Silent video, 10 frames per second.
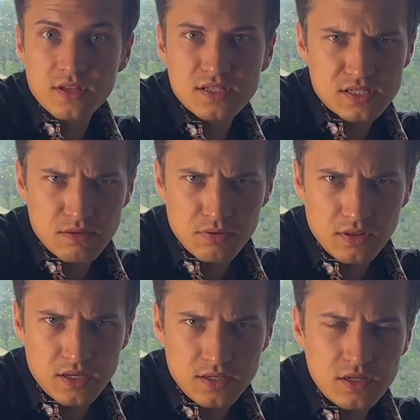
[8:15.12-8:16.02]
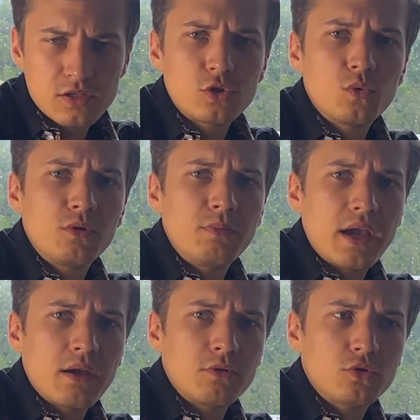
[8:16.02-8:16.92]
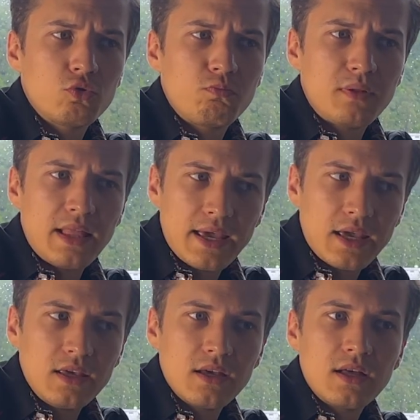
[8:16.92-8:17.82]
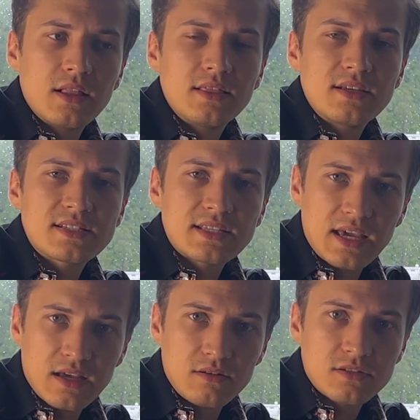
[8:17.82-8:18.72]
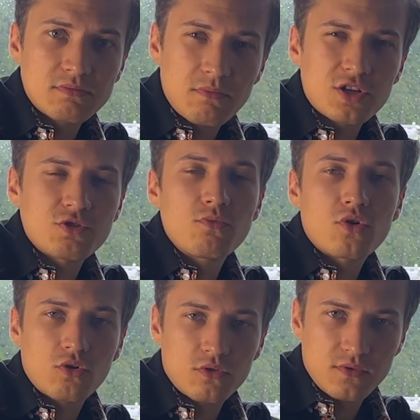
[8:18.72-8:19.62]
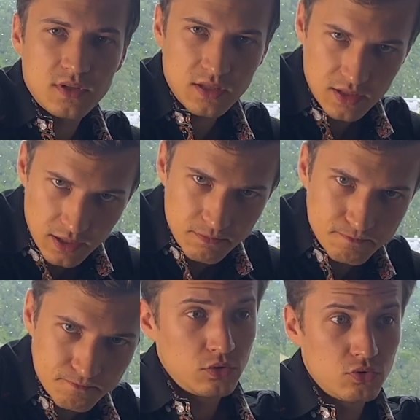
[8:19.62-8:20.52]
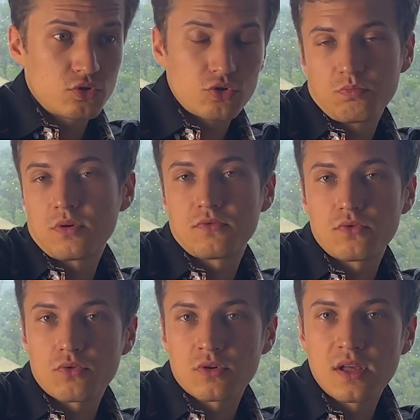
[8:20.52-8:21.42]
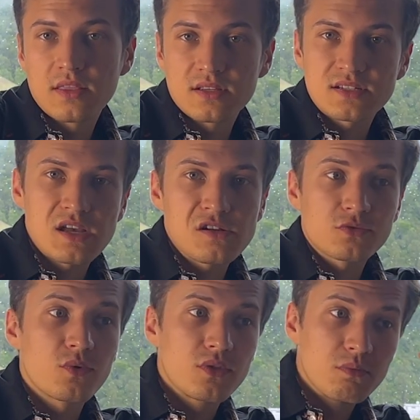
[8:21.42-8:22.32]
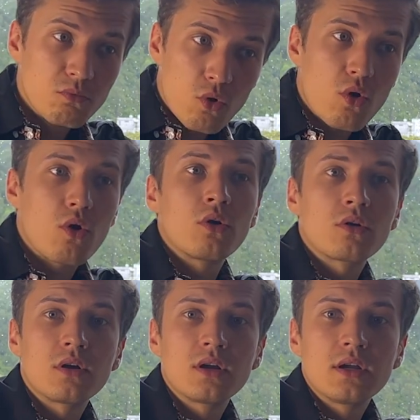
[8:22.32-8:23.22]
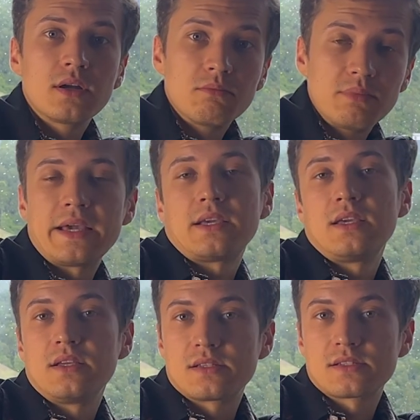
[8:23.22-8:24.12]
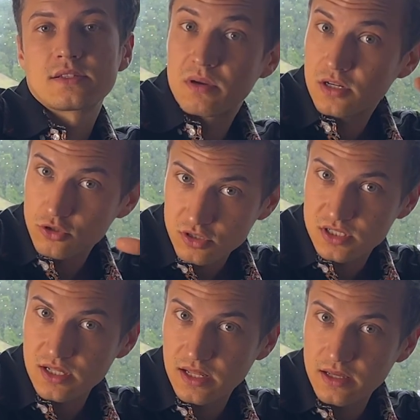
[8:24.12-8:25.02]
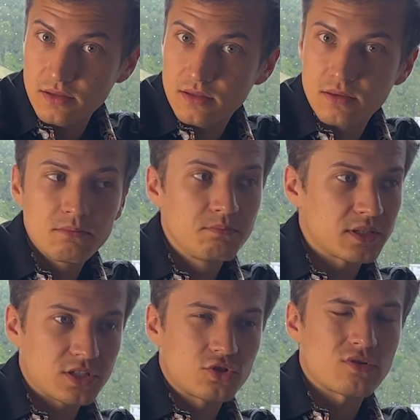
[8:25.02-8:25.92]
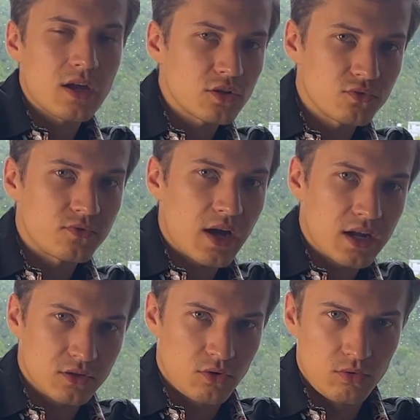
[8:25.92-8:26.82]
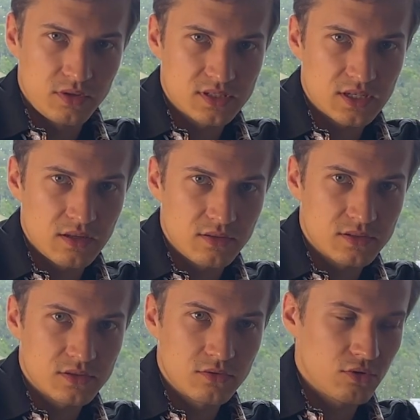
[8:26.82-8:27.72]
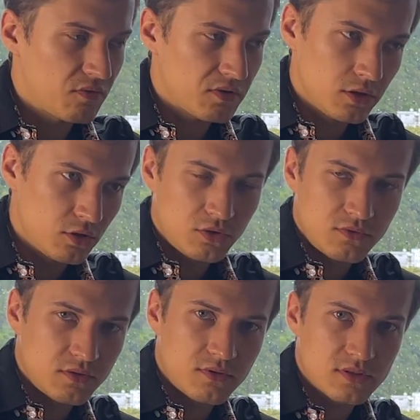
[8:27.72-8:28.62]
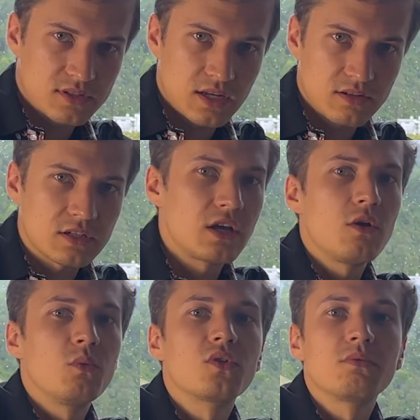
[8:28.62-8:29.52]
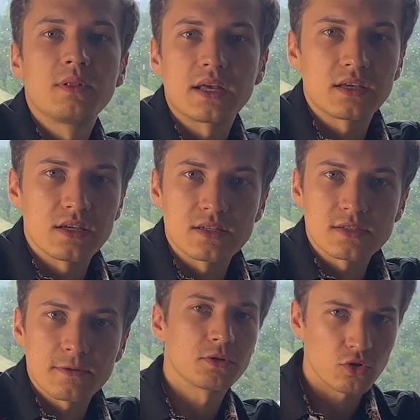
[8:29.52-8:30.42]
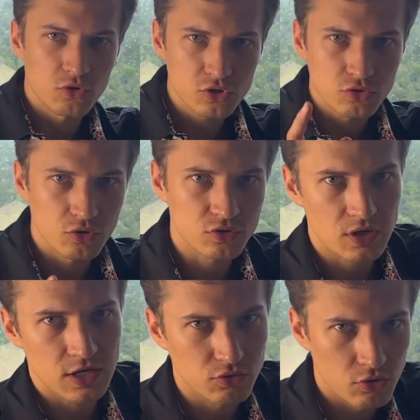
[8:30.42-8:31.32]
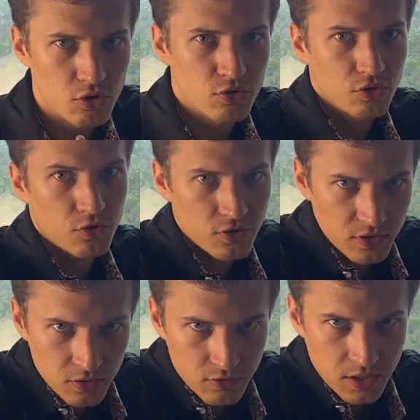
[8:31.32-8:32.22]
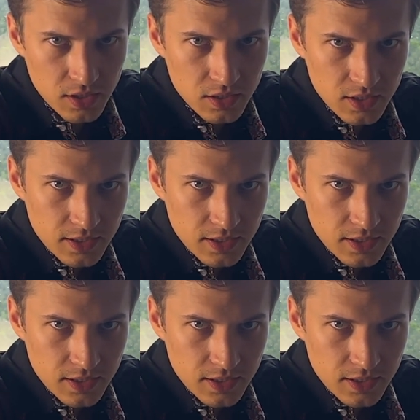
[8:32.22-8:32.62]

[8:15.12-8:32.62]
these simple ideas, you will be able to play the scales much more confidently. You should prefer the scales with the more black keys, paradoxically, but try to find all the scales. You have a lot of different scales with the black keys. But also don't try to learn your theory